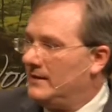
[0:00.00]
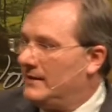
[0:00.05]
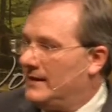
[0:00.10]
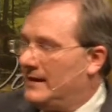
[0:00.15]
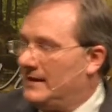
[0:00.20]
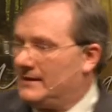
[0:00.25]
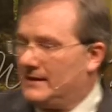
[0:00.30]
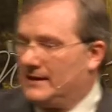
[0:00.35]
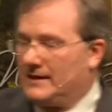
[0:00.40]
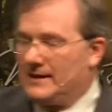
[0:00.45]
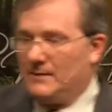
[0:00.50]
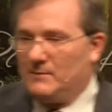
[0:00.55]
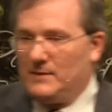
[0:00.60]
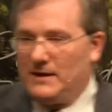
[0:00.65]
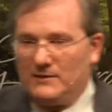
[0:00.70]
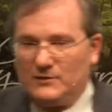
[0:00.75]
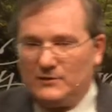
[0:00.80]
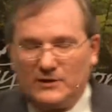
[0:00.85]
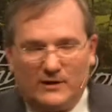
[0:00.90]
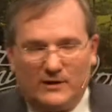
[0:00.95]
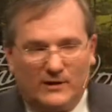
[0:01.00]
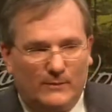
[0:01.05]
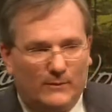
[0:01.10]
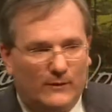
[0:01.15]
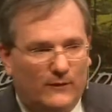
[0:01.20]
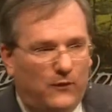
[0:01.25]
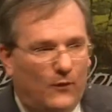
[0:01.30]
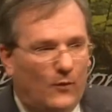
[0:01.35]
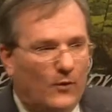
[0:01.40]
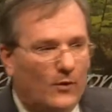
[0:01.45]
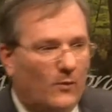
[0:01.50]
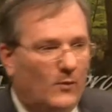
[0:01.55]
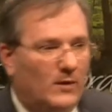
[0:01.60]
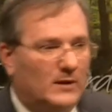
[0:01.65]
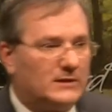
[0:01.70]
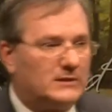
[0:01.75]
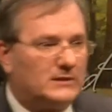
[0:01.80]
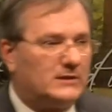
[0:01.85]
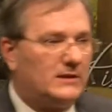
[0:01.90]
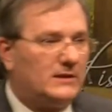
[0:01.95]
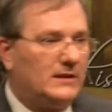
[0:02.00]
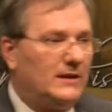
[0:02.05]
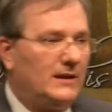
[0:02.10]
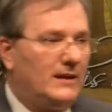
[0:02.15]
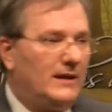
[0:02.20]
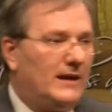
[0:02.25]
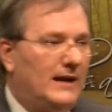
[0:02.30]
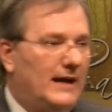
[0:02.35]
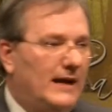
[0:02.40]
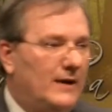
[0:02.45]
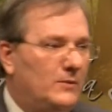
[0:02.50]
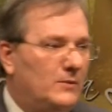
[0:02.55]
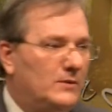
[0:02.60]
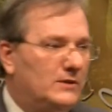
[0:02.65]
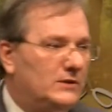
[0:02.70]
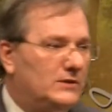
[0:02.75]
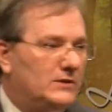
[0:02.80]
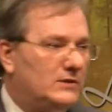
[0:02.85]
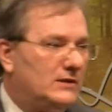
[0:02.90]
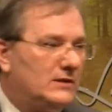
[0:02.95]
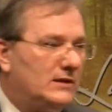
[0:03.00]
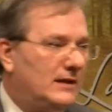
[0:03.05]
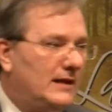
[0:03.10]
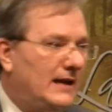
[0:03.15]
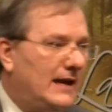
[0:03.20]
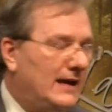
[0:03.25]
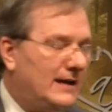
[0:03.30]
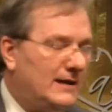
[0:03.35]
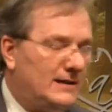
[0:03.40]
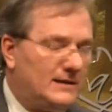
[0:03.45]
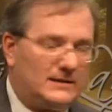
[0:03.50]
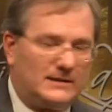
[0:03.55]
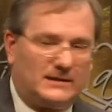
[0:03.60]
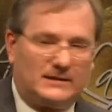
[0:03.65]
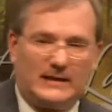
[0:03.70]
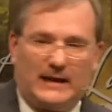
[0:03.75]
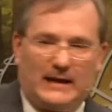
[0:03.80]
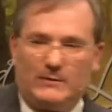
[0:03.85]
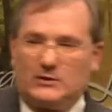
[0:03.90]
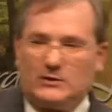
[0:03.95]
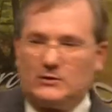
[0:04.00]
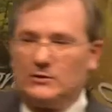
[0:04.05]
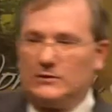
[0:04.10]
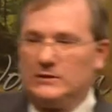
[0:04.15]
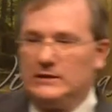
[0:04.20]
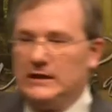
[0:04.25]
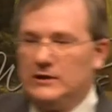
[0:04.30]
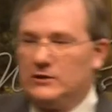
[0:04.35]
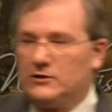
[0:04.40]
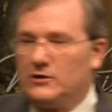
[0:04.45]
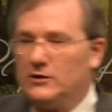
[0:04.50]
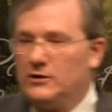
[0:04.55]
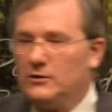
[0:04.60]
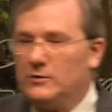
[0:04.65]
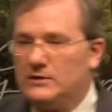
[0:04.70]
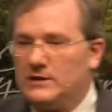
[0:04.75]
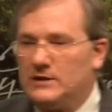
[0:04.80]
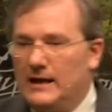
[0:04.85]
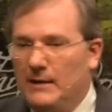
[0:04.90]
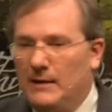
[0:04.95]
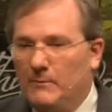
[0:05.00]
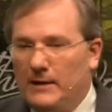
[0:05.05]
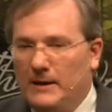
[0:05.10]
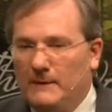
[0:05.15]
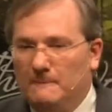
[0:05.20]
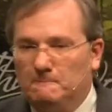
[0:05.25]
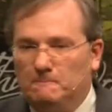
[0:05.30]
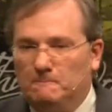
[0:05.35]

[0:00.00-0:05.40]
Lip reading: I think I may have shared it before. Once I had a Sabbath school teacher who was a hippie.